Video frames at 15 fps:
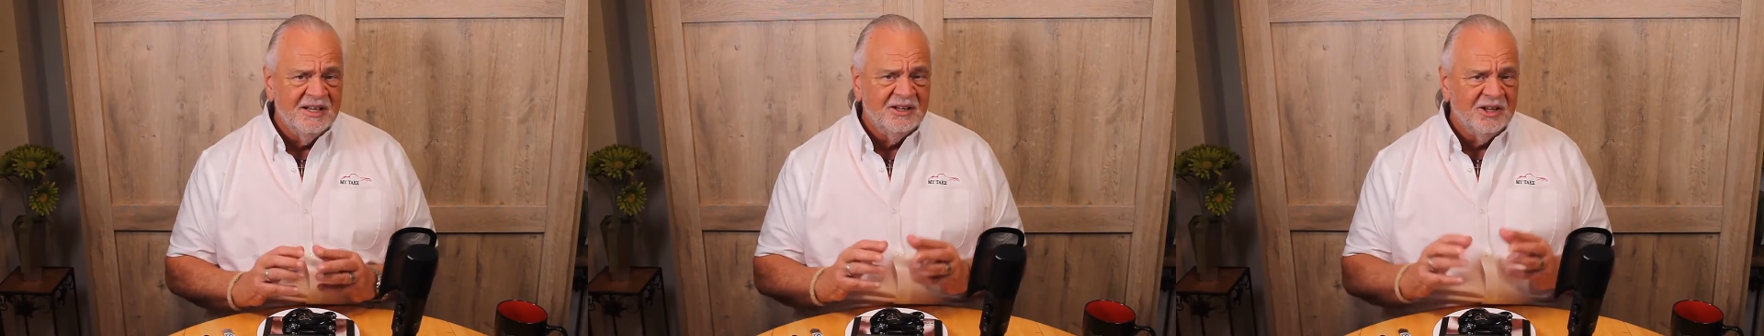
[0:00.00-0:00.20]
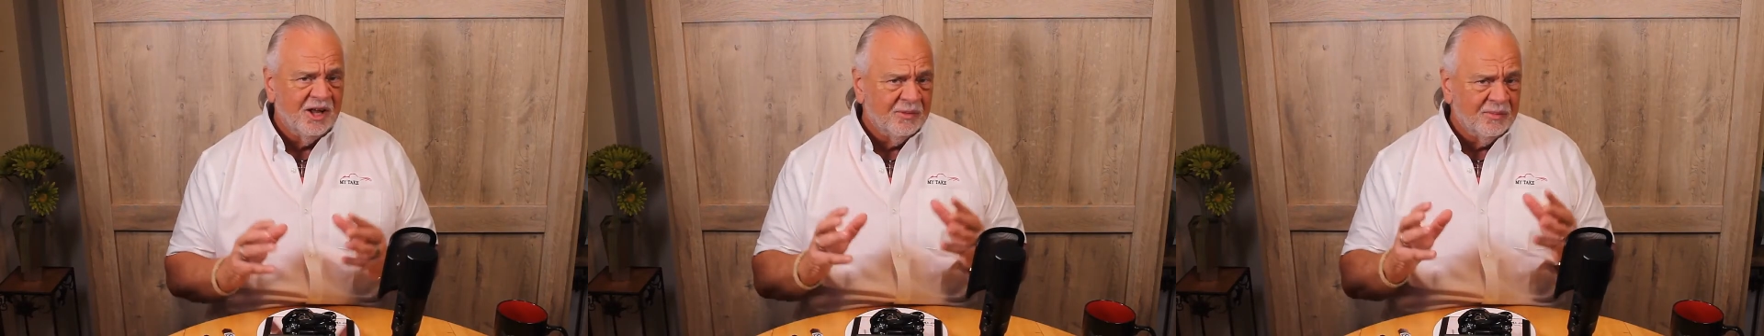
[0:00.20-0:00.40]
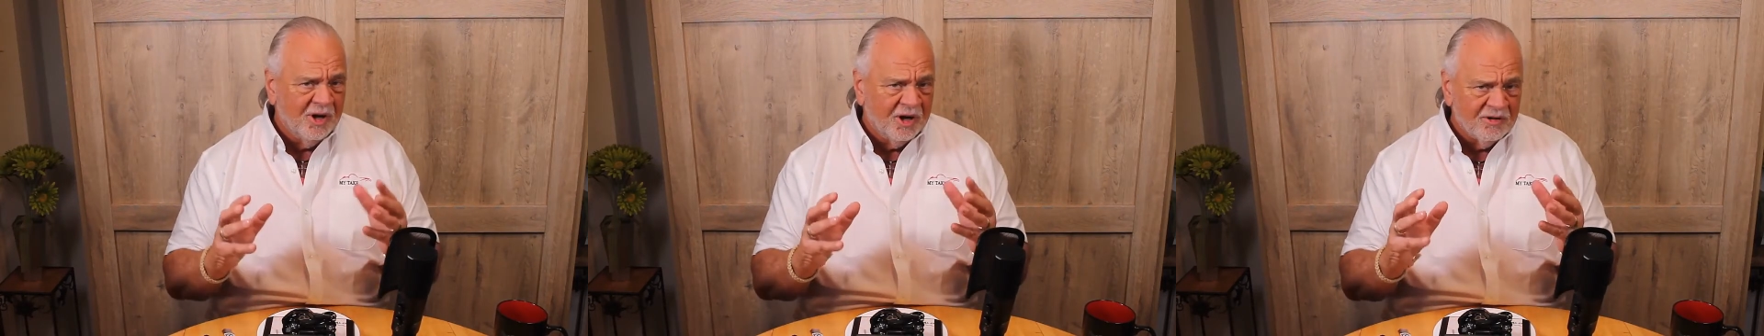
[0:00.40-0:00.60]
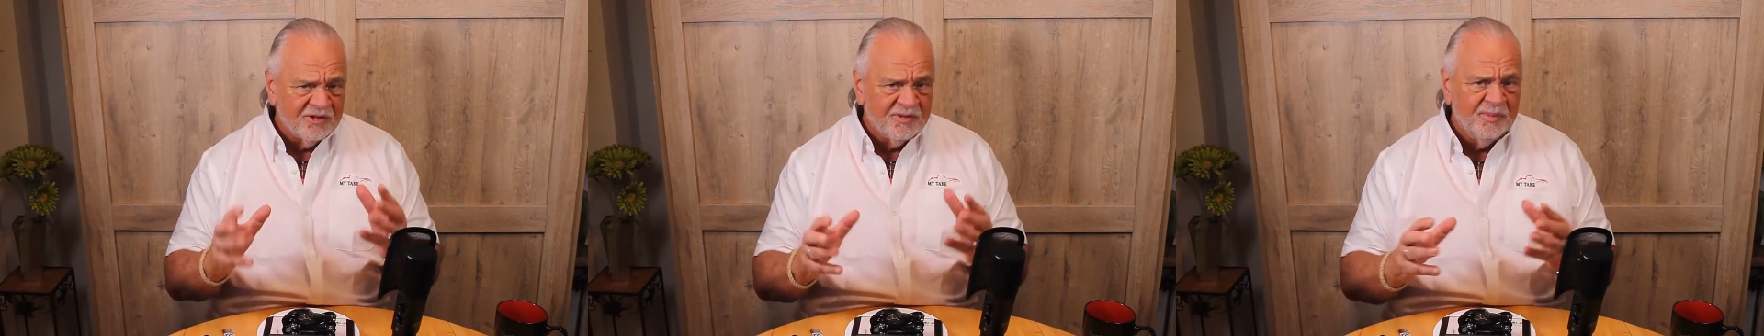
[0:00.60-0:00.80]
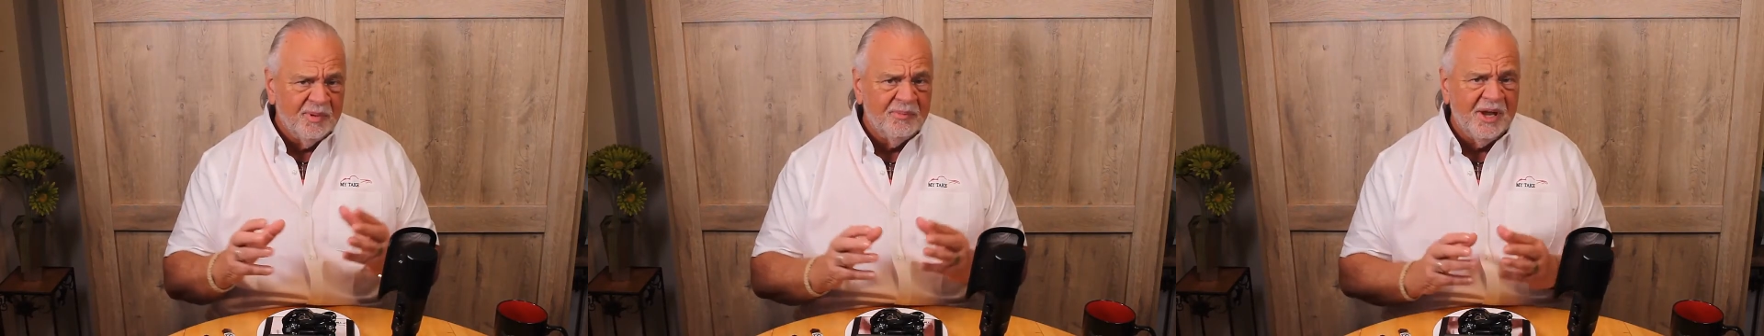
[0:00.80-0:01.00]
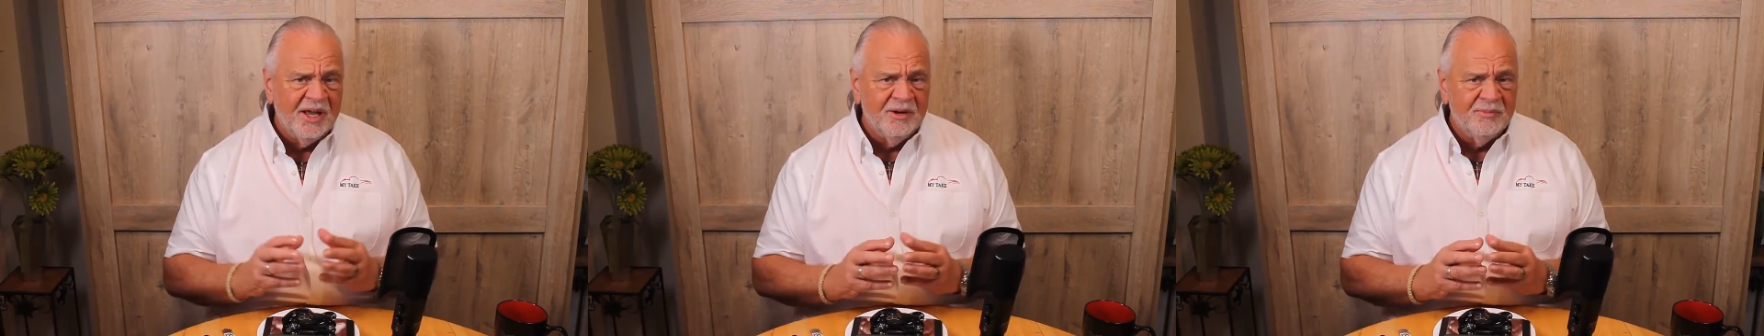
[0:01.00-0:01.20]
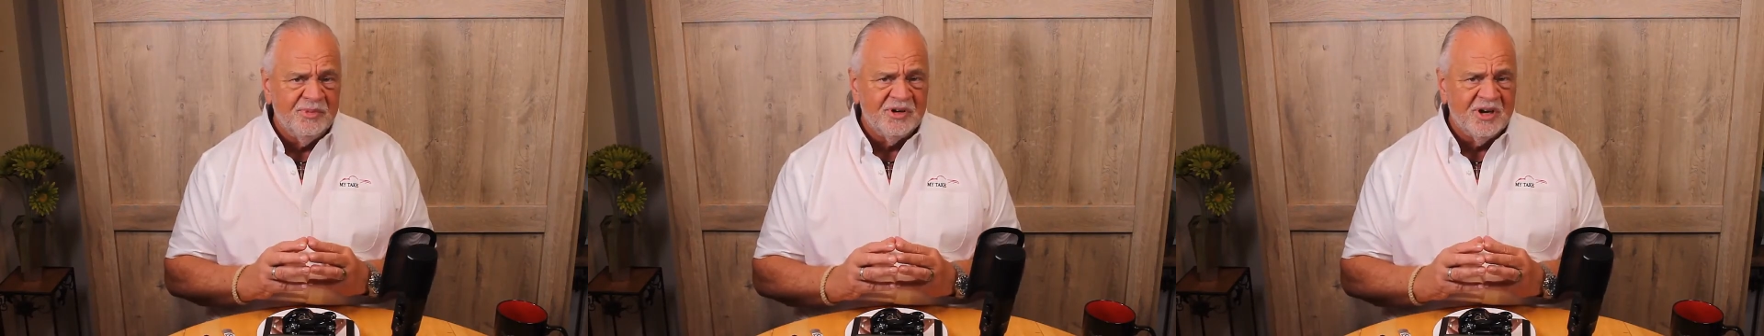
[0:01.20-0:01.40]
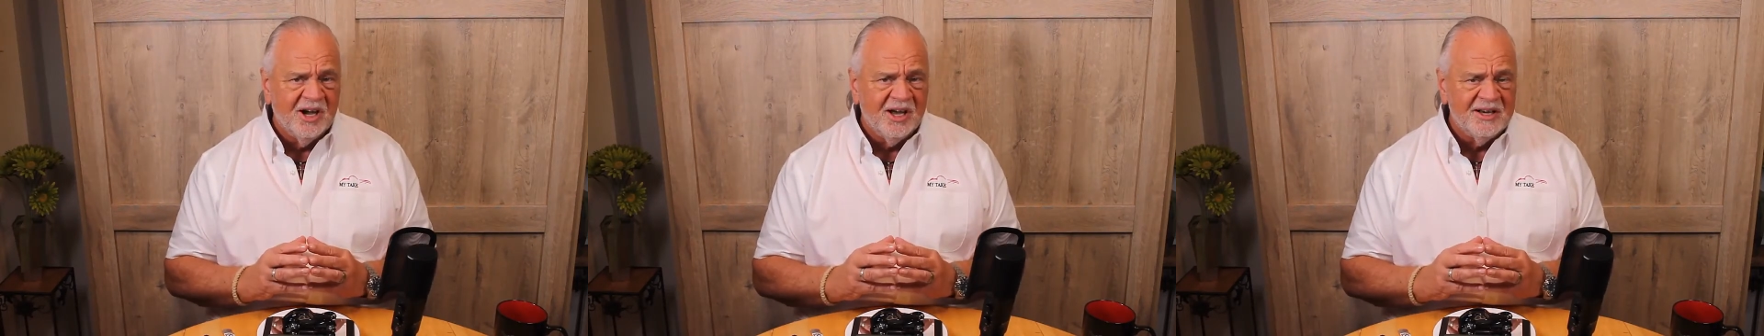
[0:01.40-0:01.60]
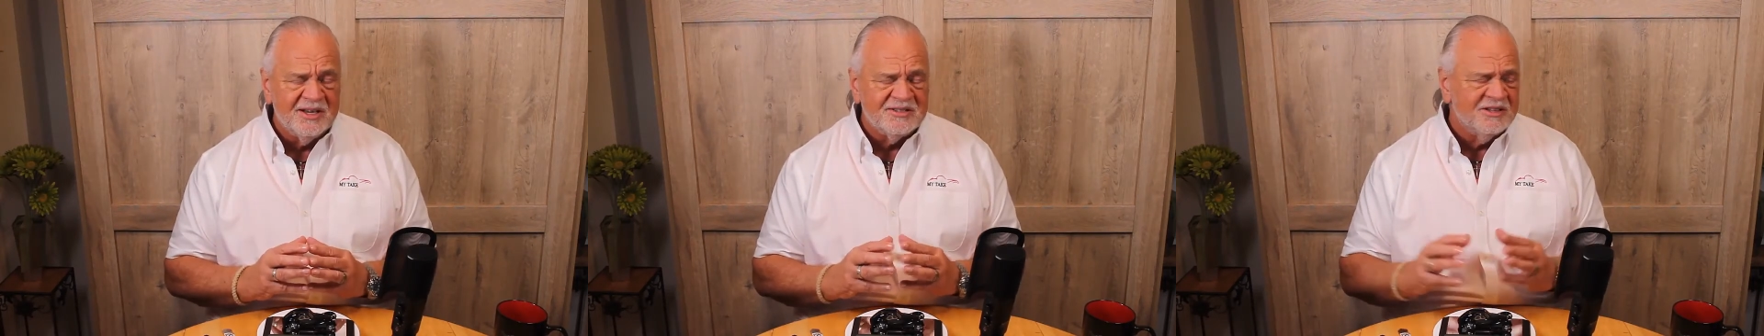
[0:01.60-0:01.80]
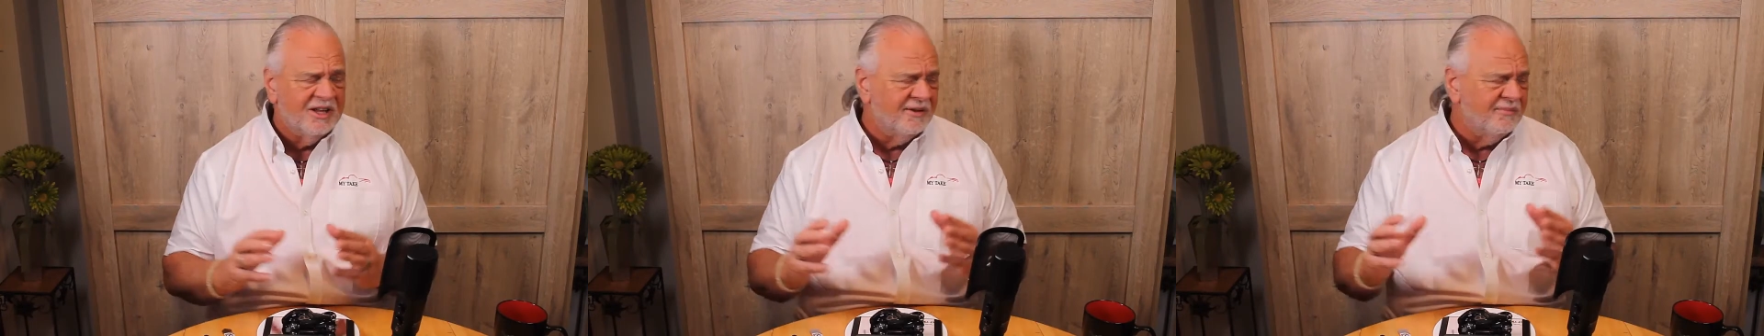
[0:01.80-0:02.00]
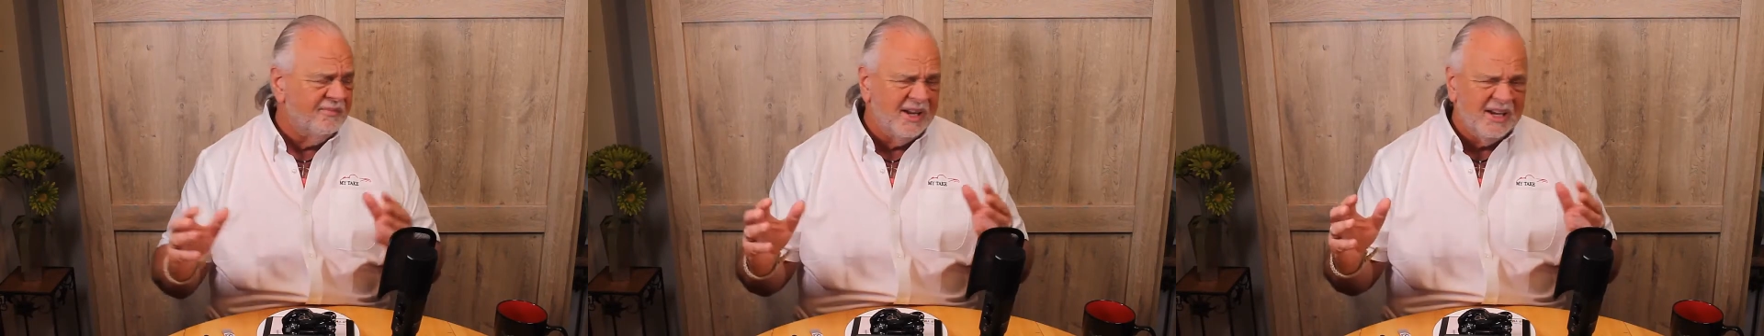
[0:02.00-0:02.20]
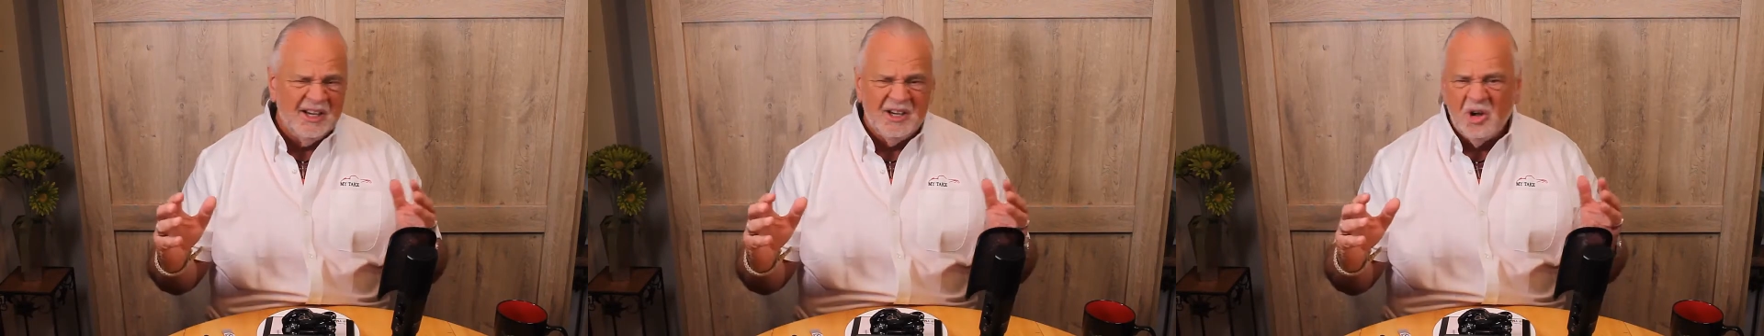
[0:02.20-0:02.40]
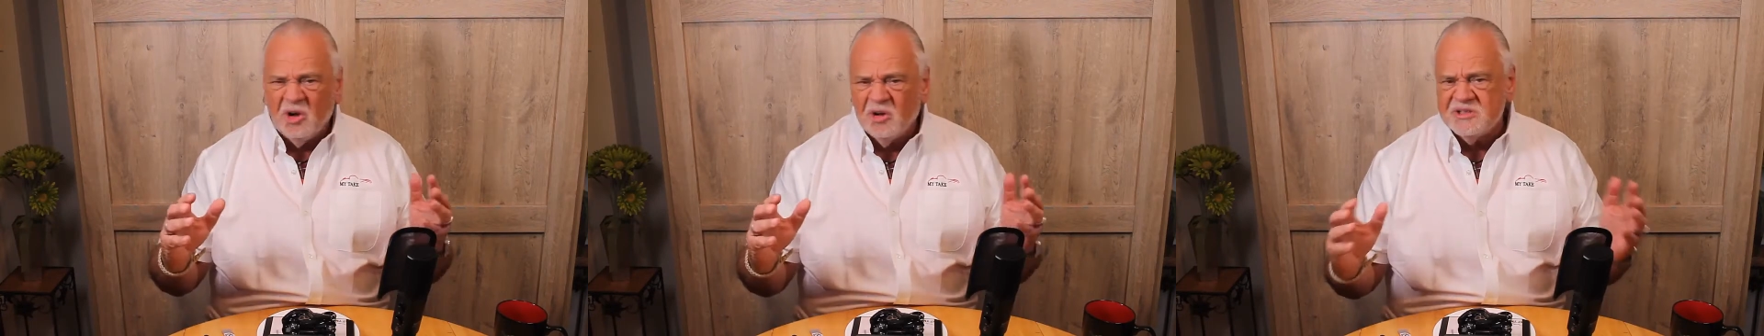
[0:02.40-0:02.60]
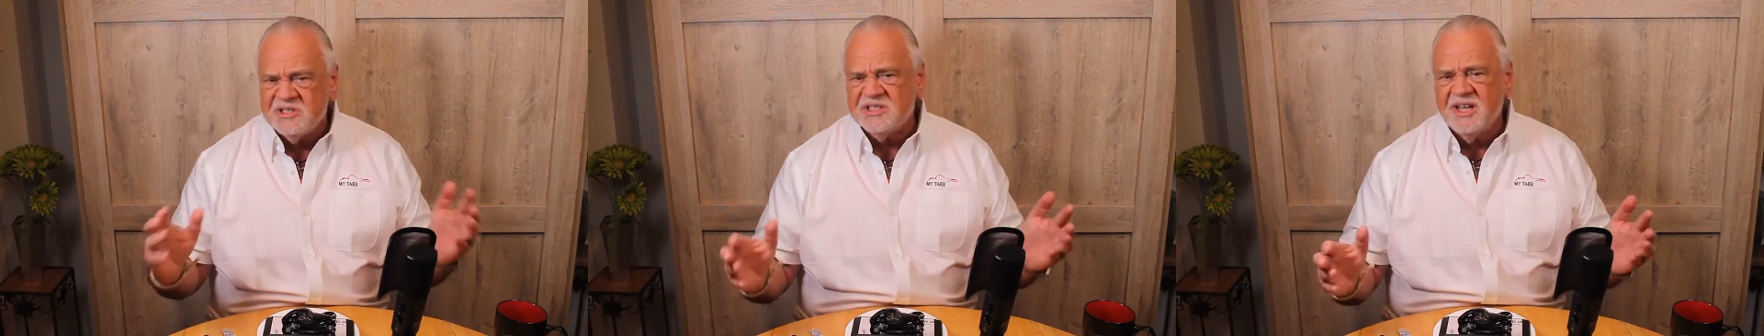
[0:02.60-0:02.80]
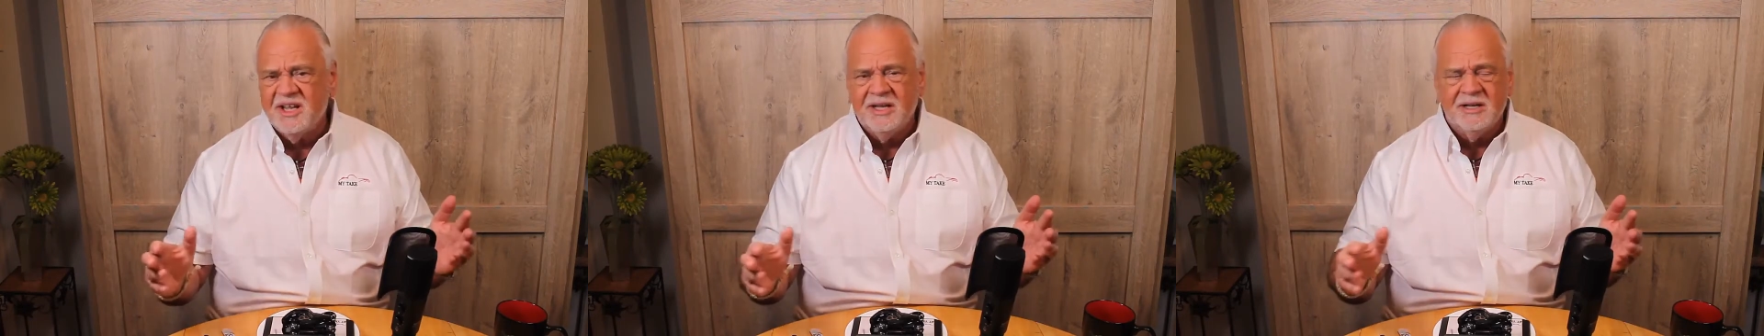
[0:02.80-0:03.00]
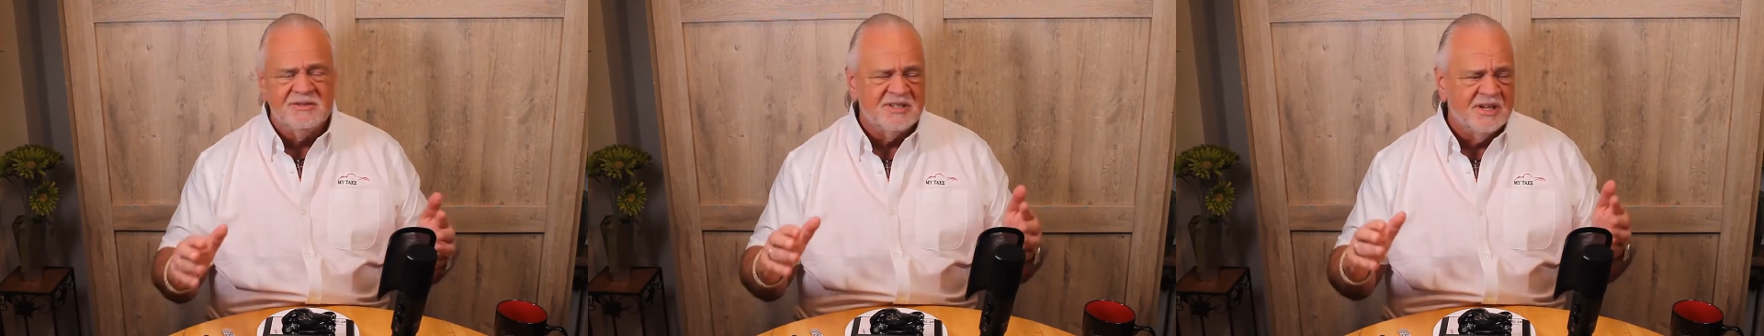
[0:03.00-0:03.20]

lot of models have been made of Bugattis, a lot of, and in all scales.